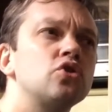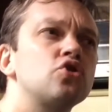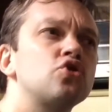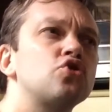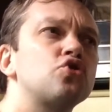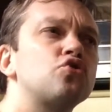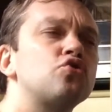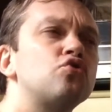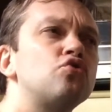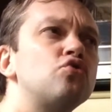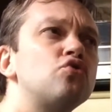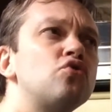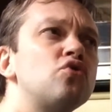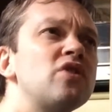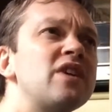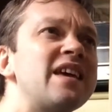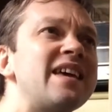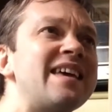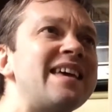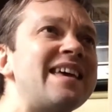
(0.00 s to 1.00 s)

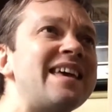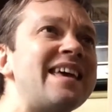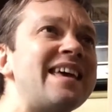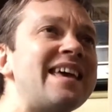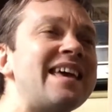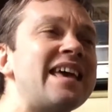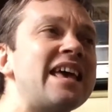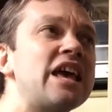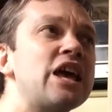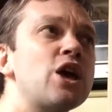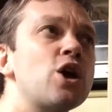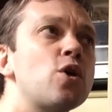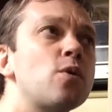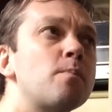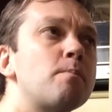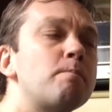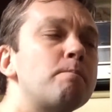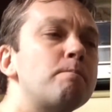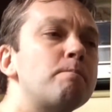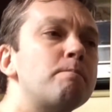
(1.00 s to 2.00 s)

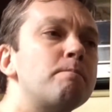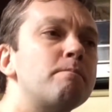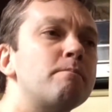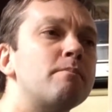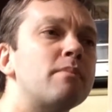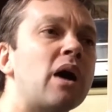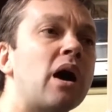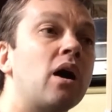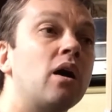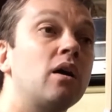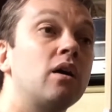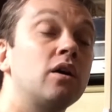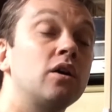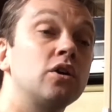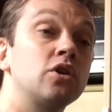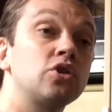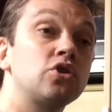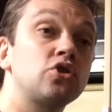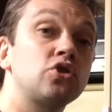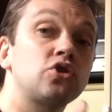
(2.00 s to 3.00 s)
Trim,
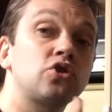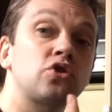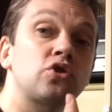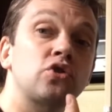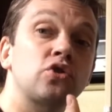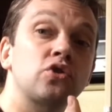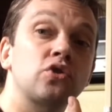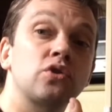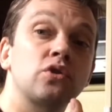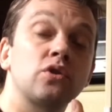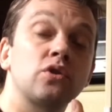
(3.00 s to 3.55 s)
trim,